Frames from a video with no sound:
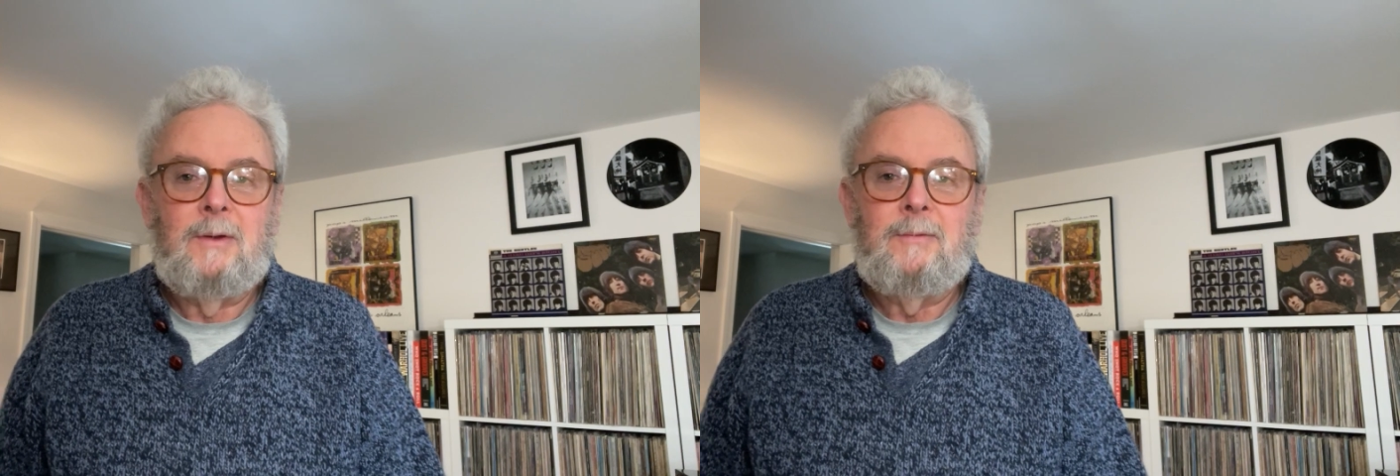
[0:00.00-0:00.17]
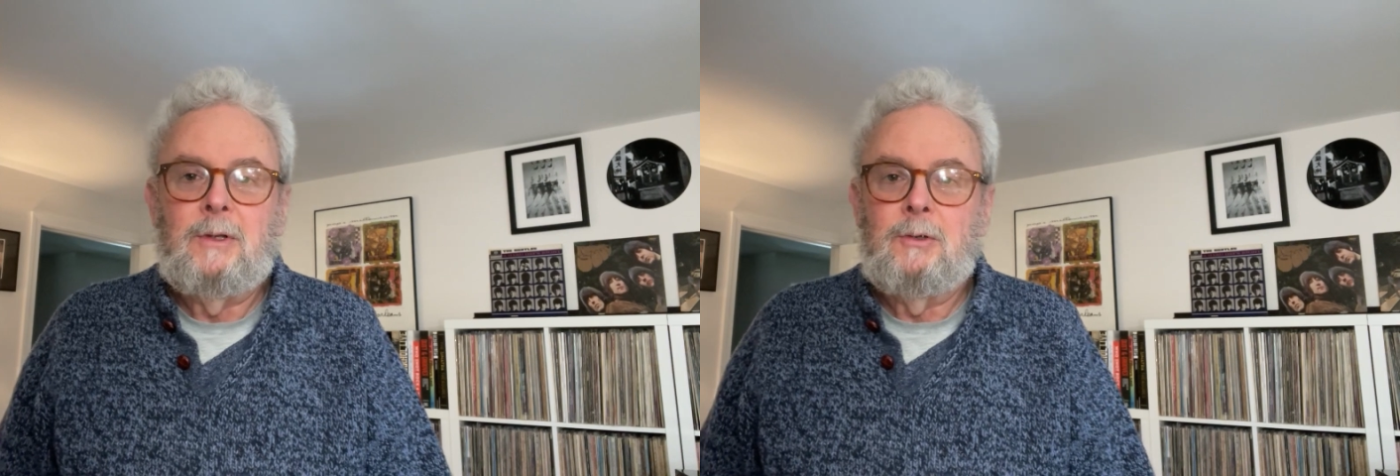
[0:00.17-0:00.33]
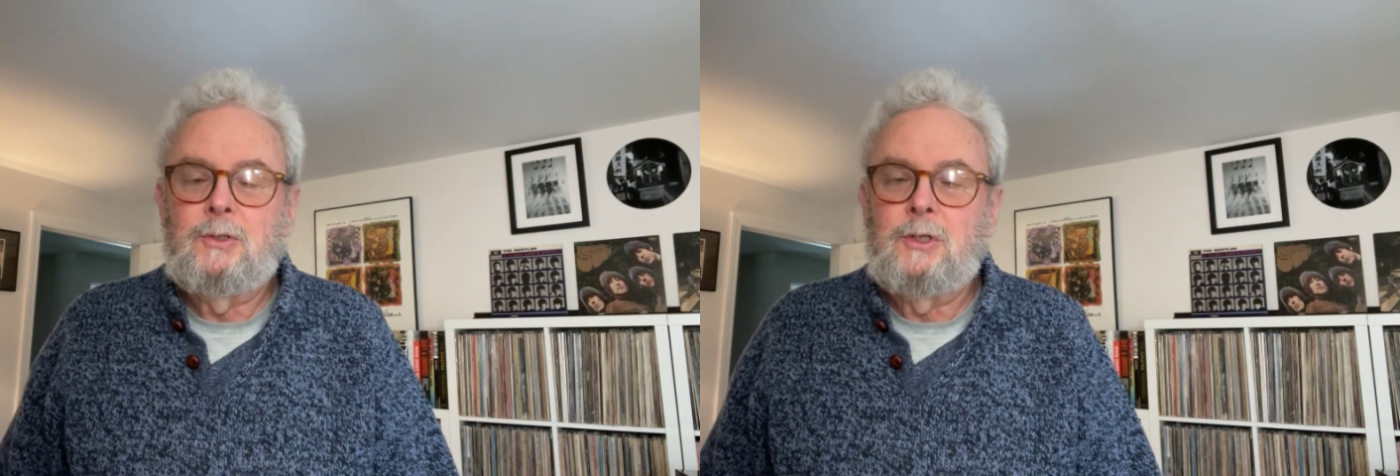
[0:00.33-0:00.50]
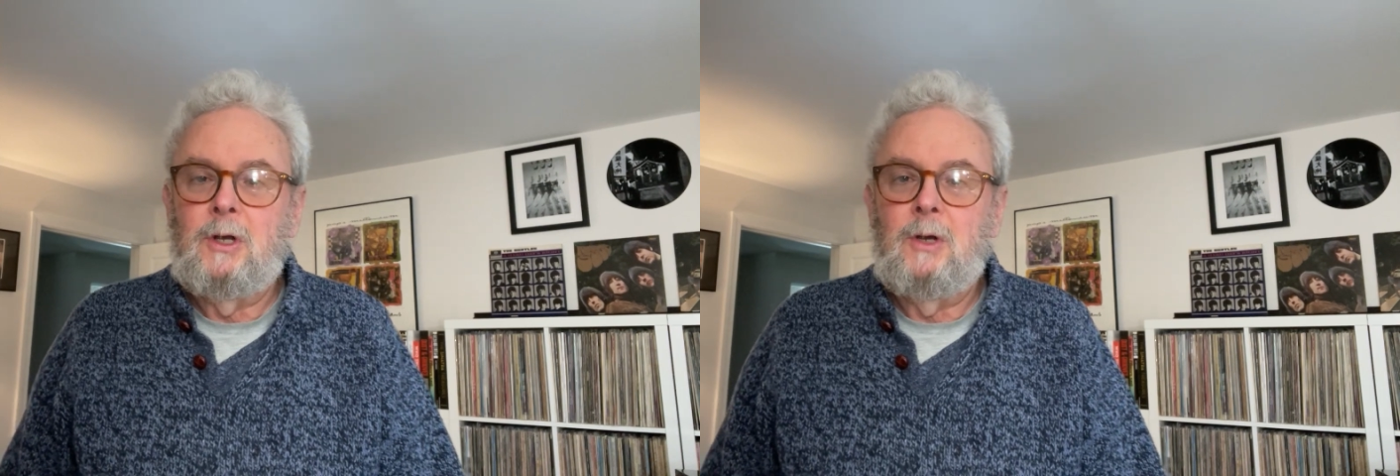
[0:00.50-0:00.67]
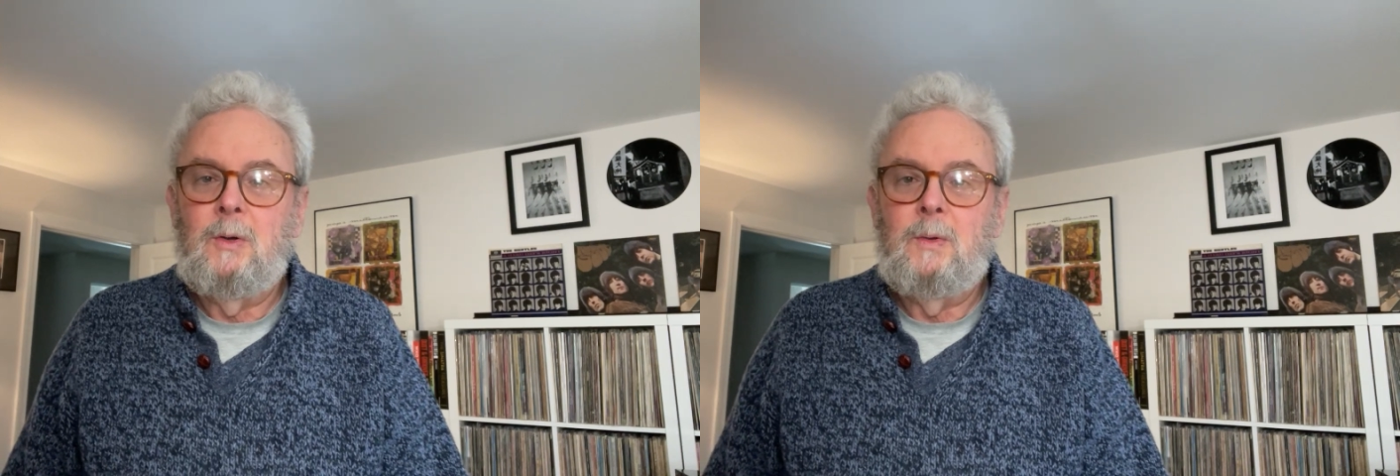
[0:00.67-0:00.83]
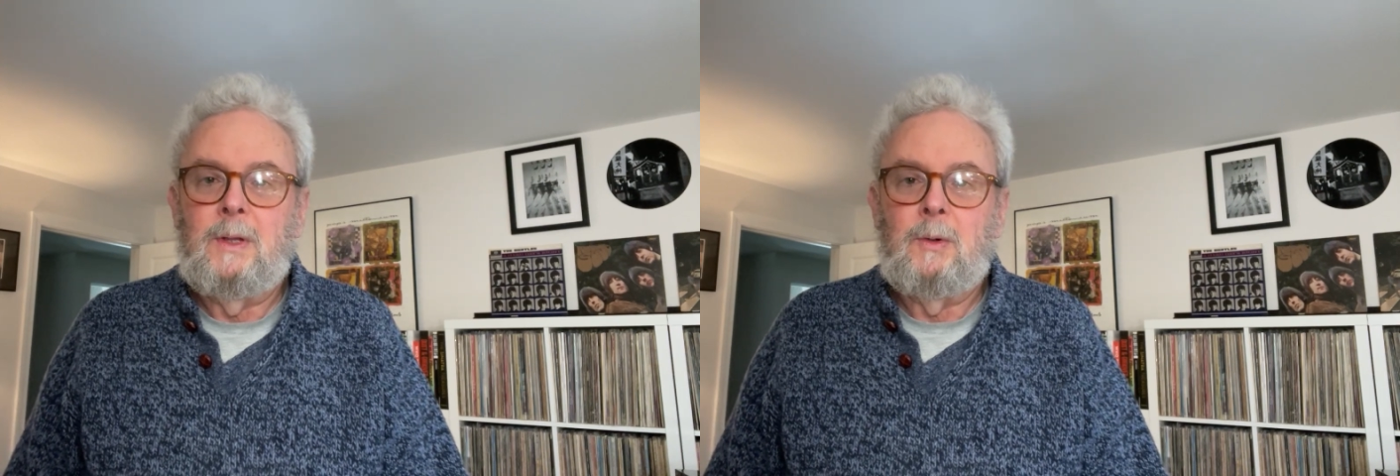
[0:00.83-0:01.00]
years
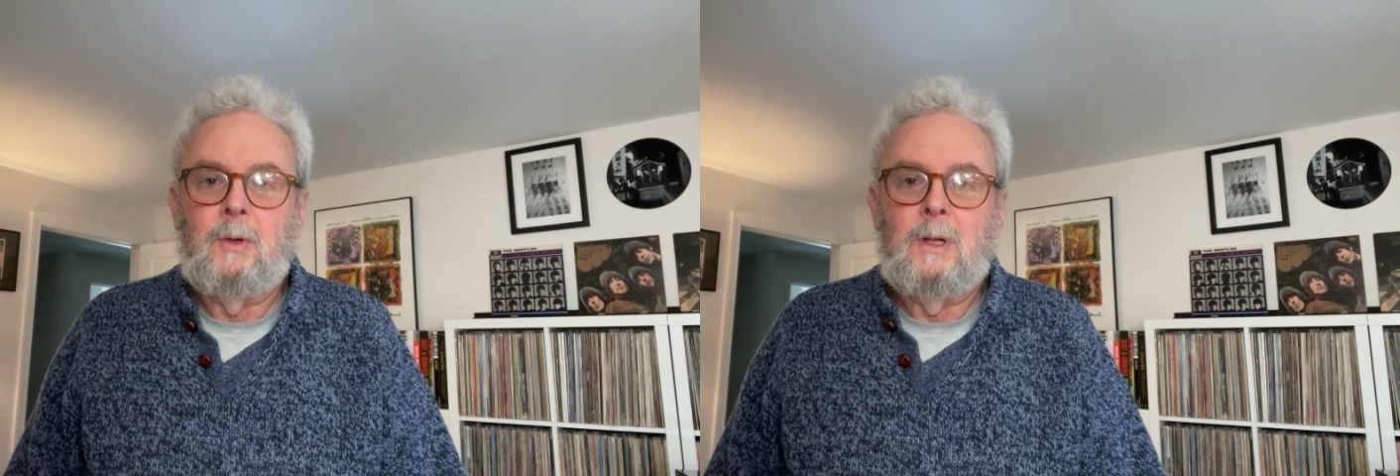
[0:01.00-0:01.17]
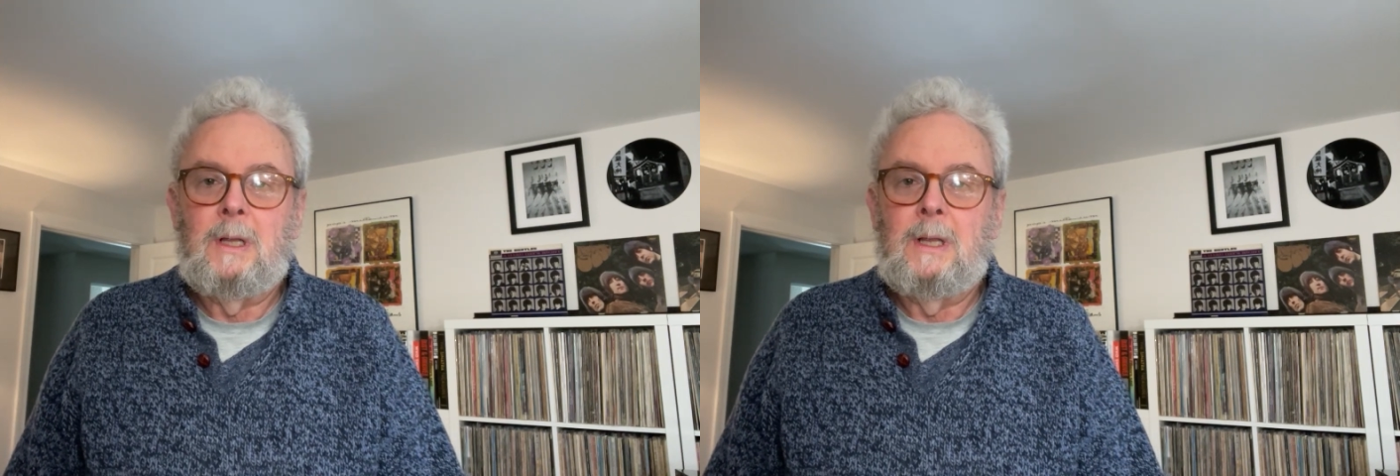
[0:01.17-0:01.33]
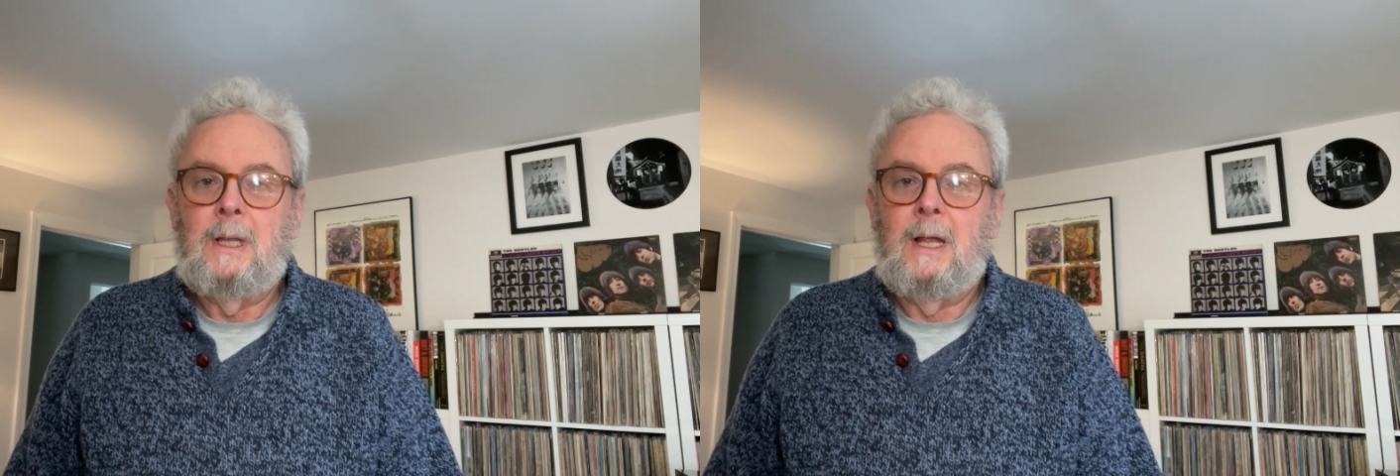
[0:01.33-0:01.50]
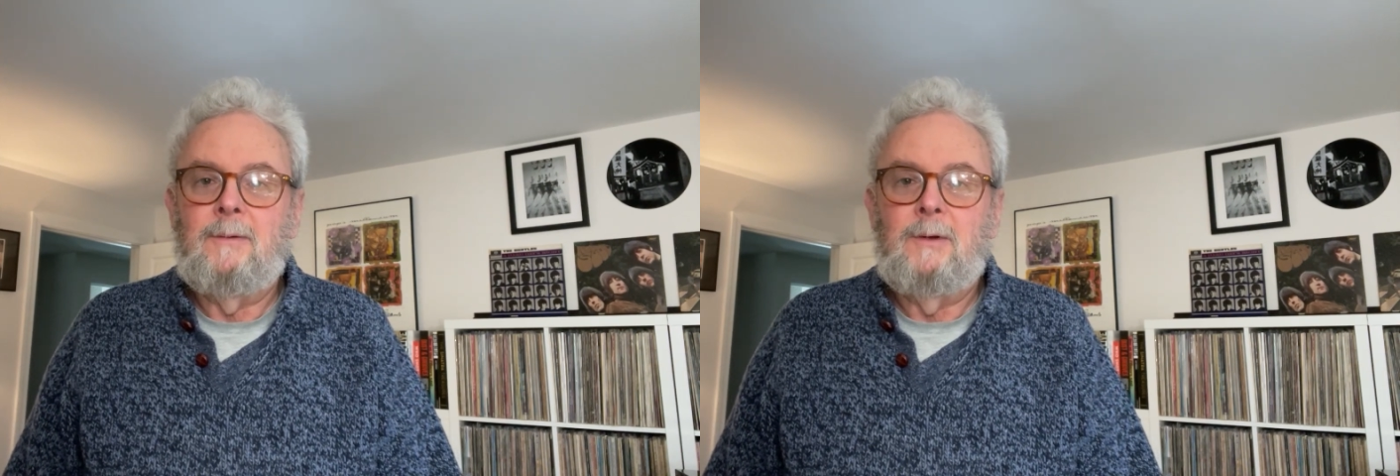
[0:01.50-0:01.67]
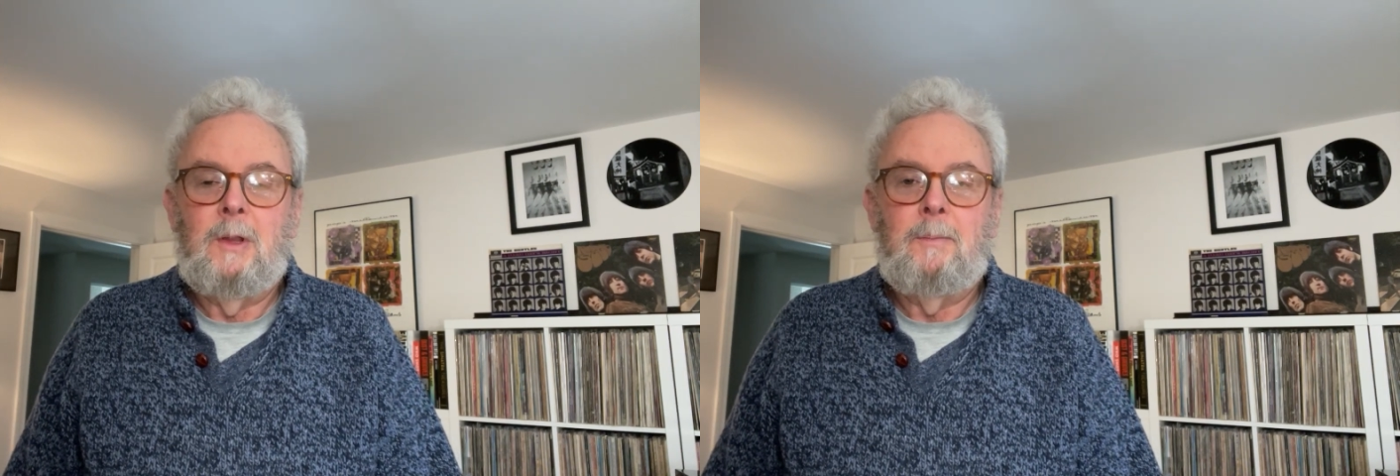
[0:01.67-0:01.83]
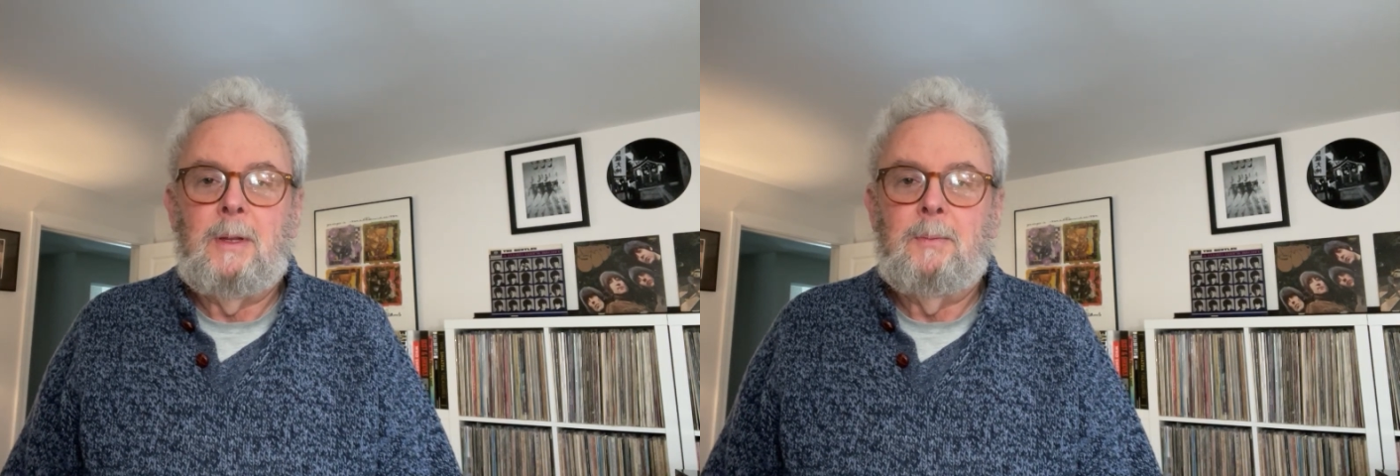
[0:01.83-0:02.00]
ago, there were a lot of
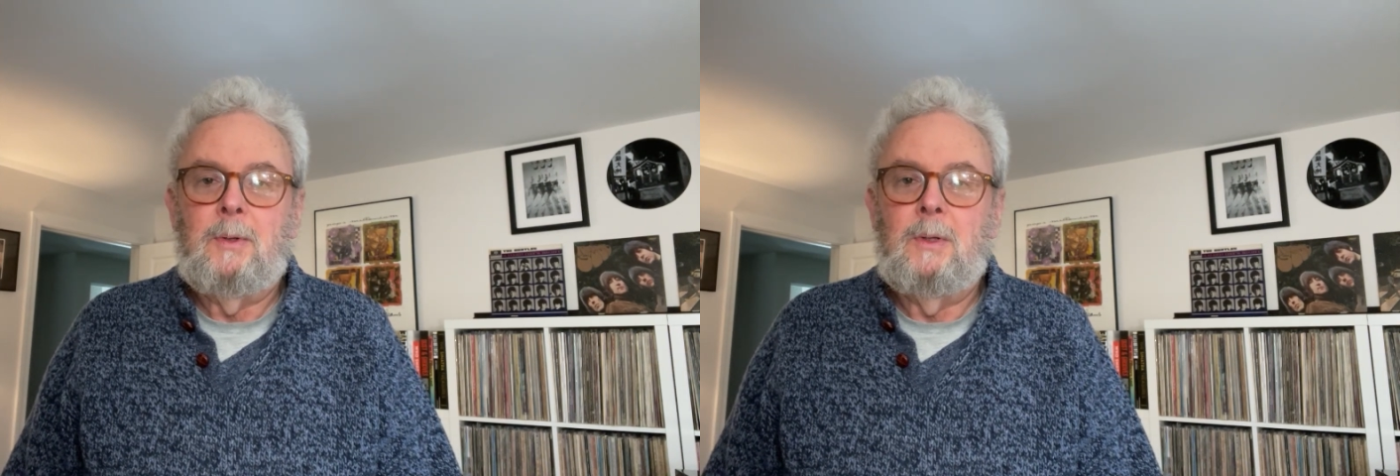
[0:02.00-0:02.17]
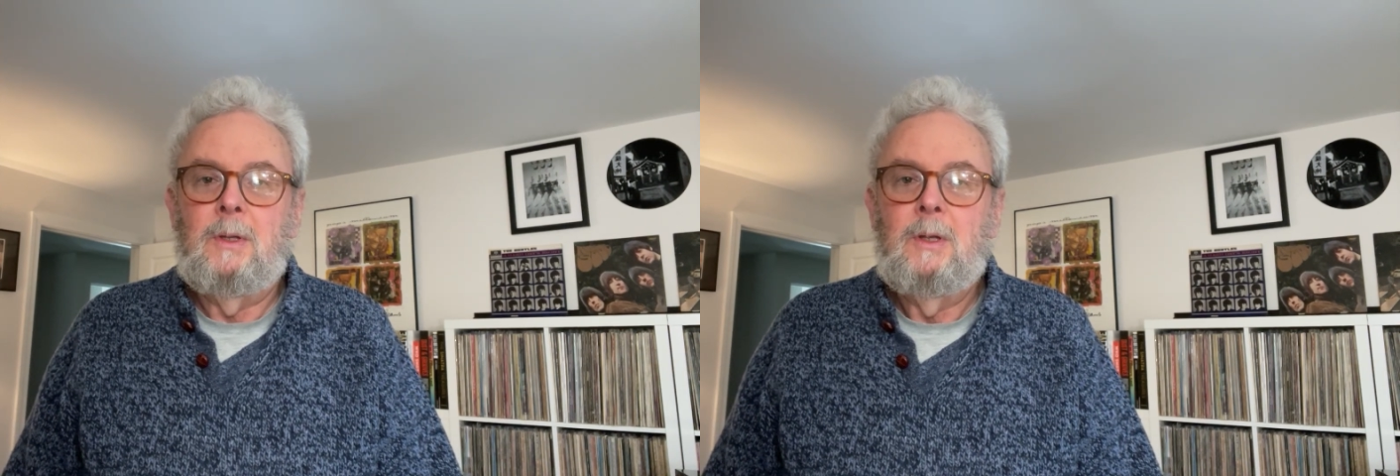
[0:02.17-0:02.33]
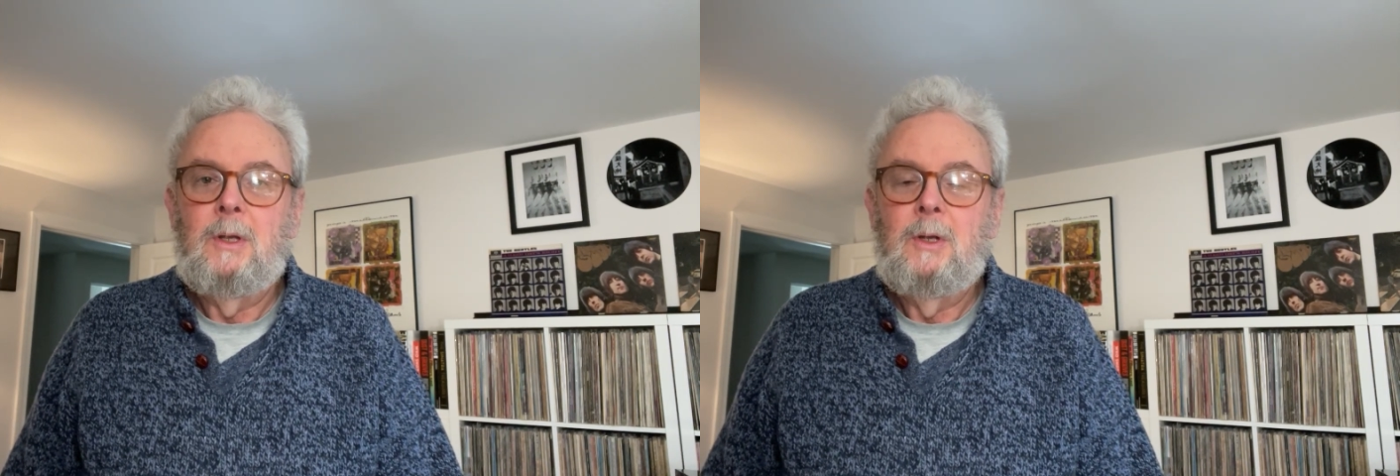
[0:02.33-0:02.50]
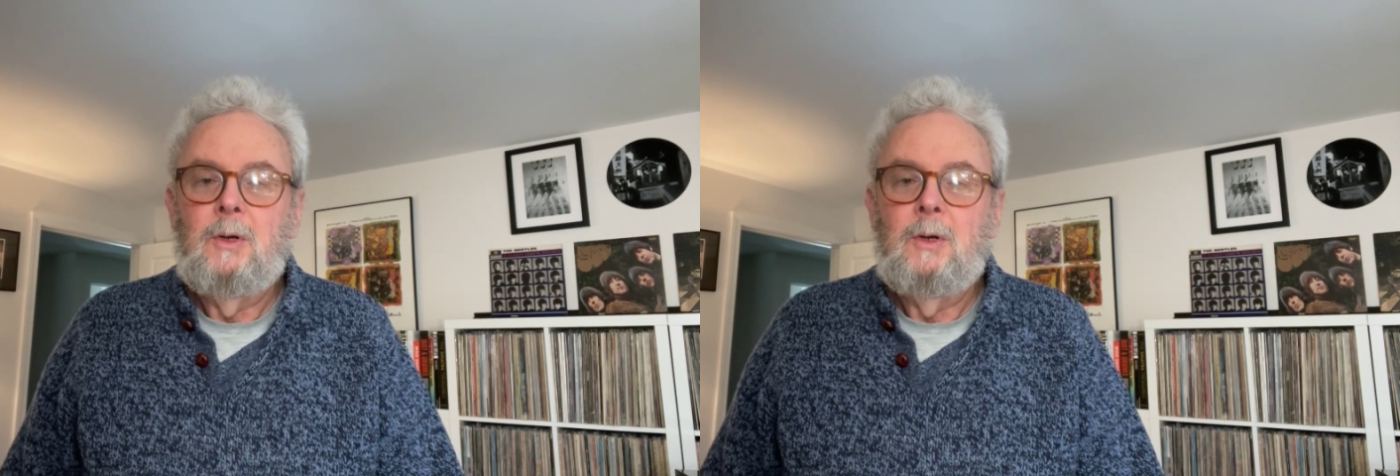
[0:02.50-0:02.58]
other people